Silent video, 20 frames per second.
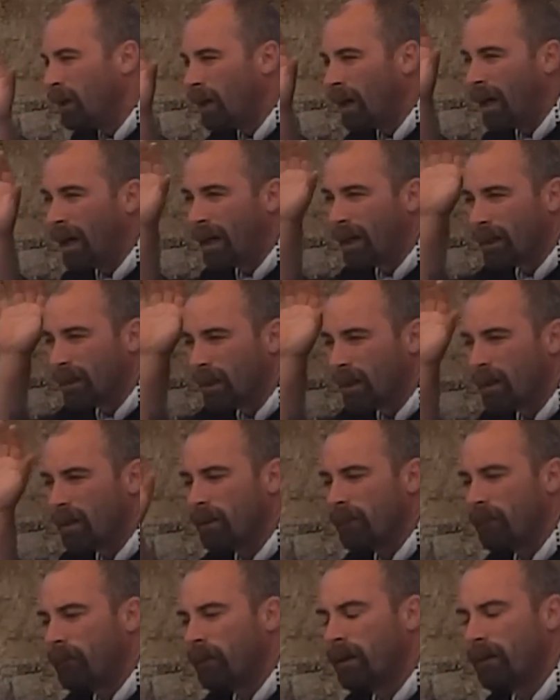I had a lot
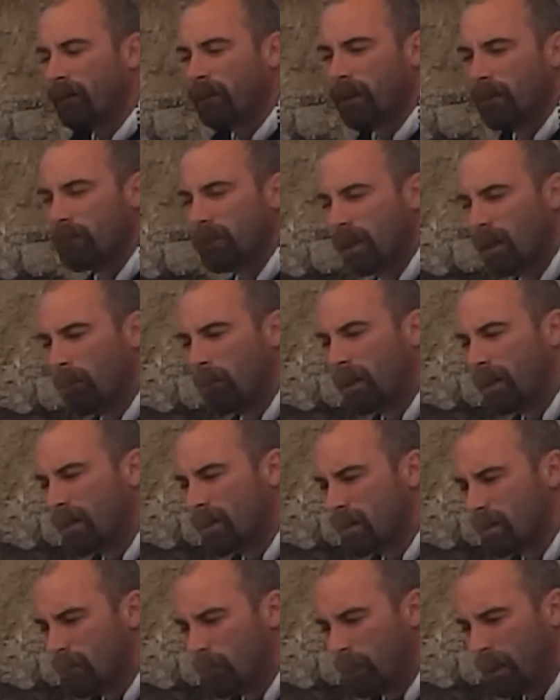of the fluff come down
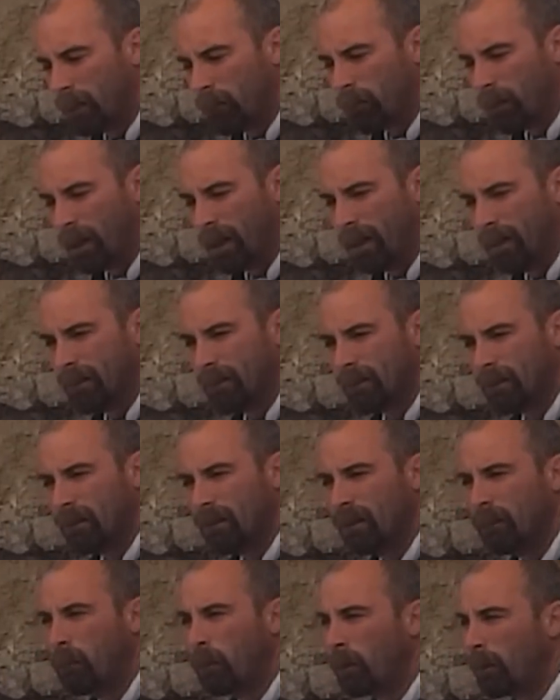because of the big rains.
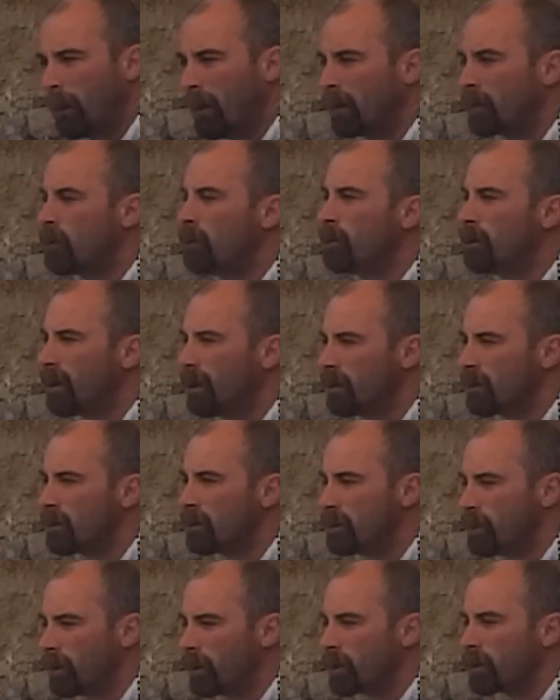Put about 2 tons
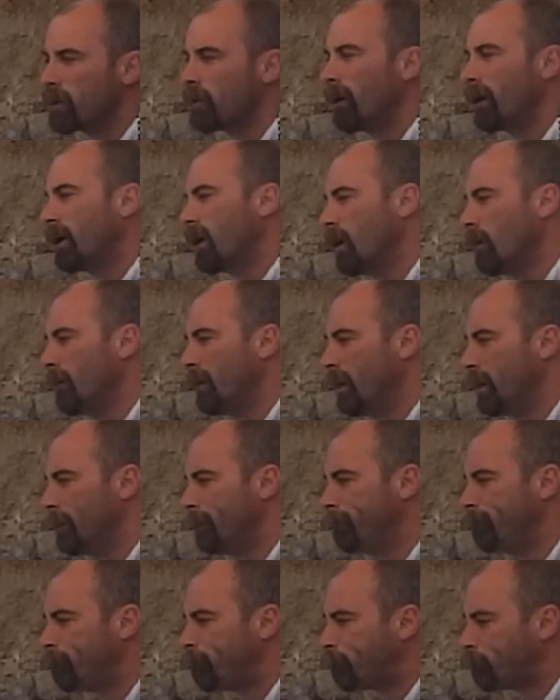of dirt, so I come
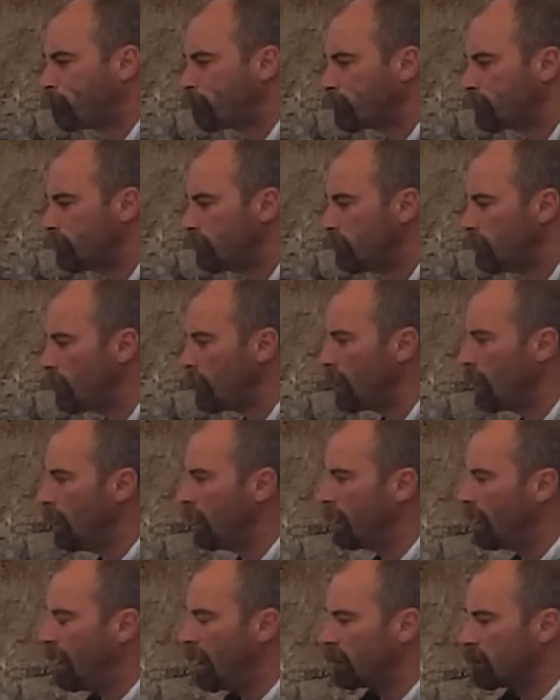in
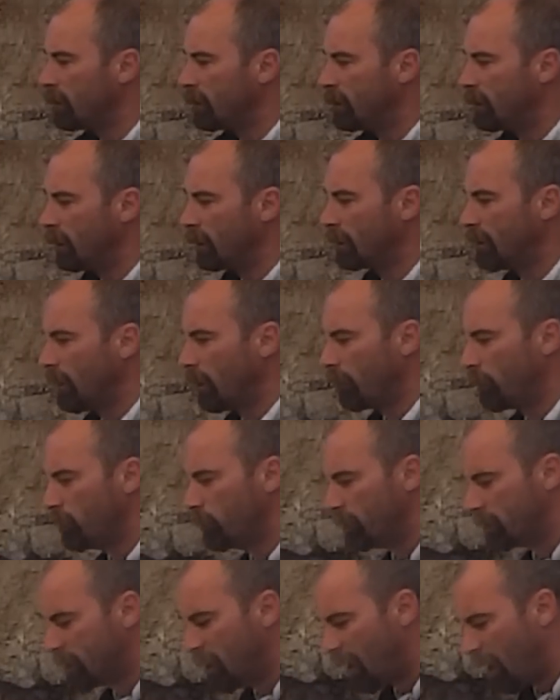and I actually dug down
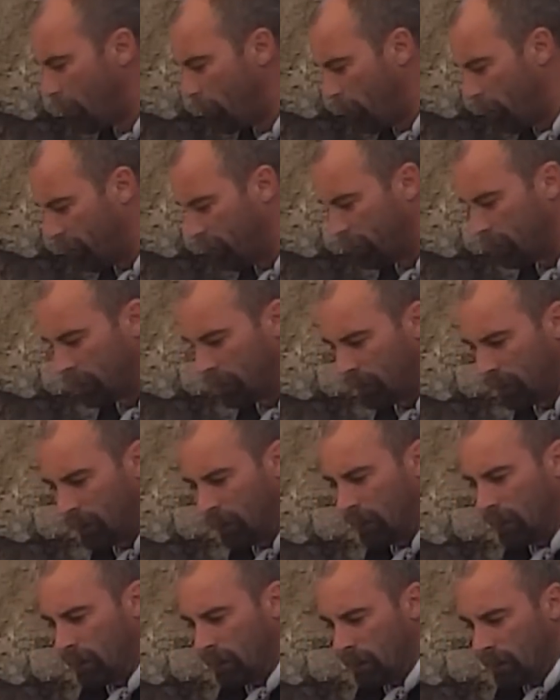through the top of it.
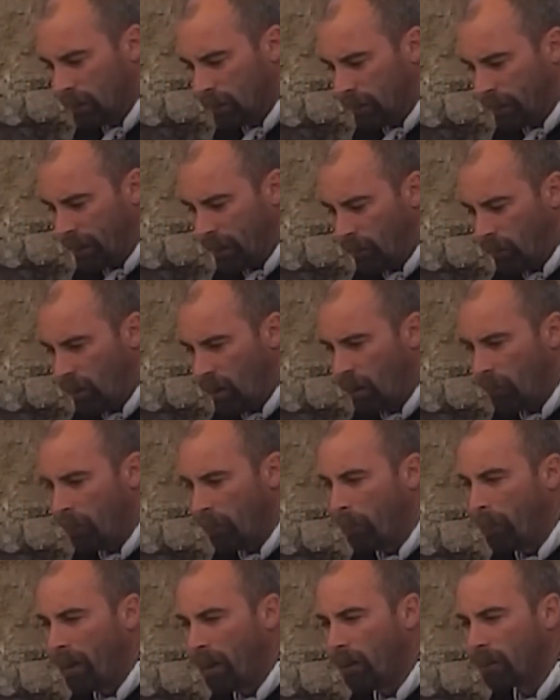Now I'm
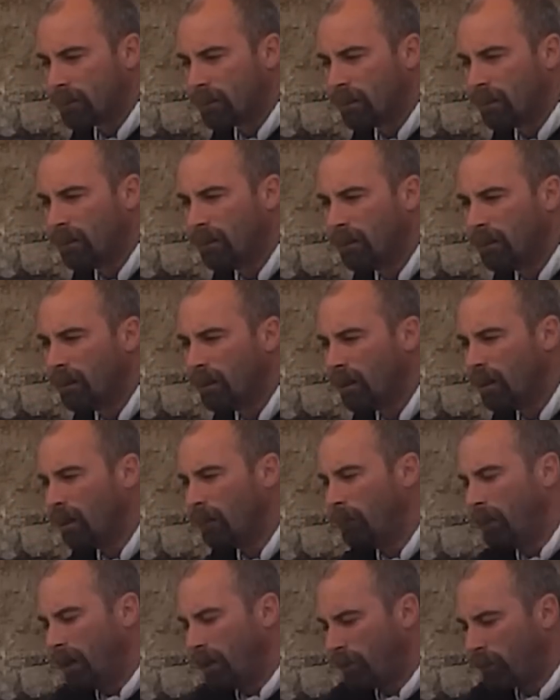about
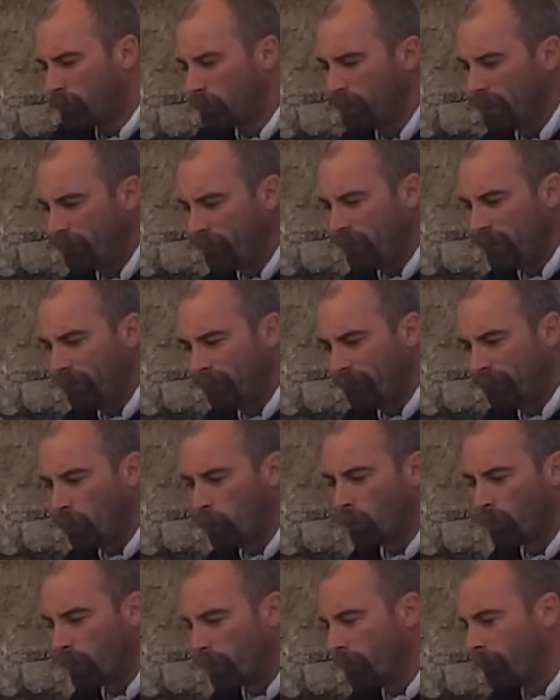3 feet
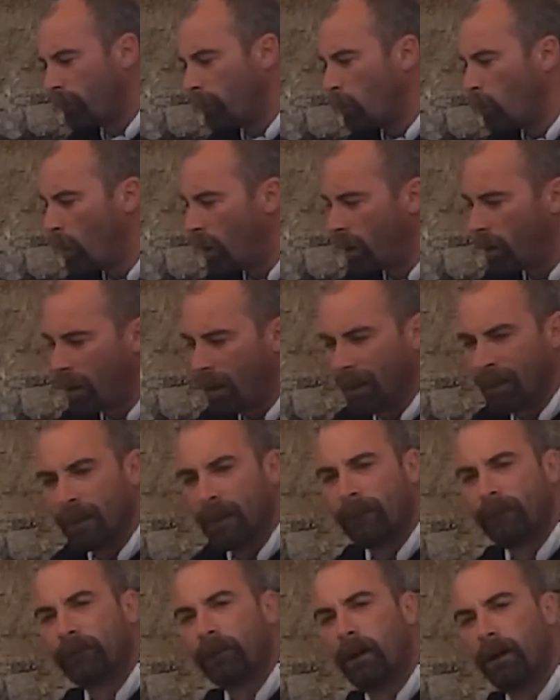forward from where I
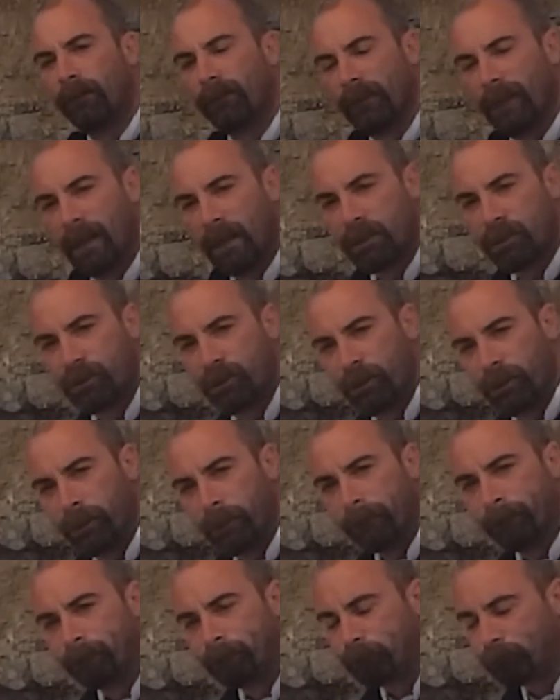left off last
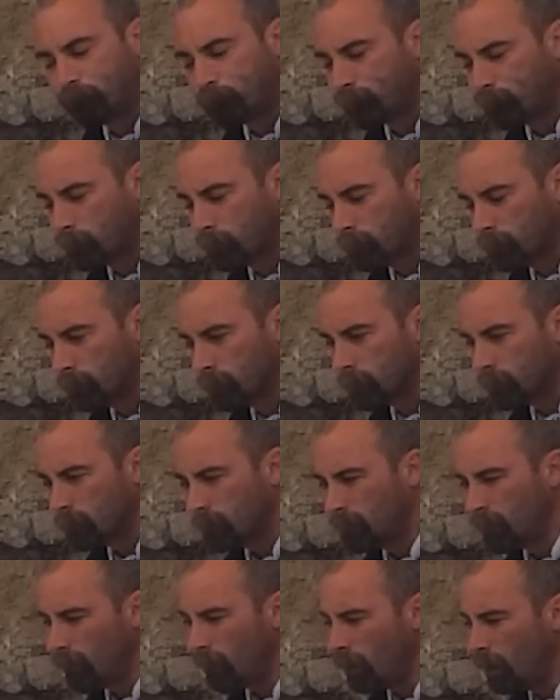year.
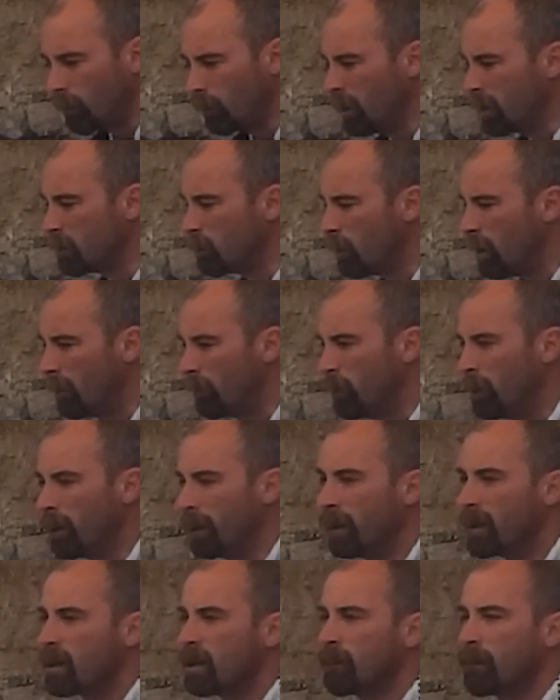The reason why I'm
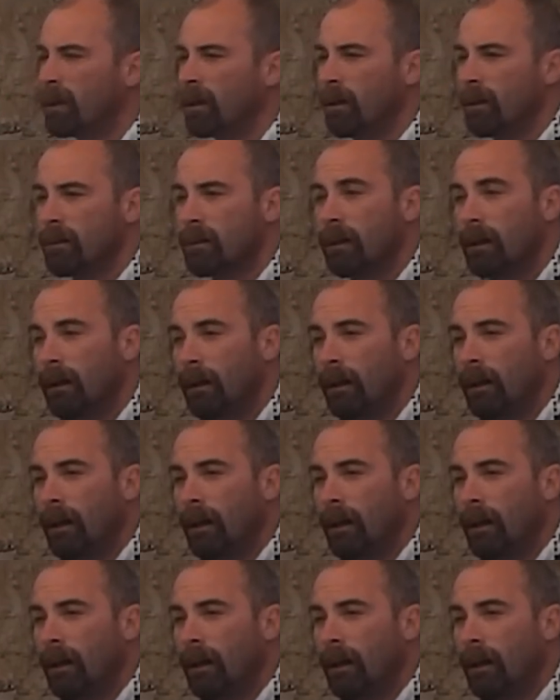doing this is because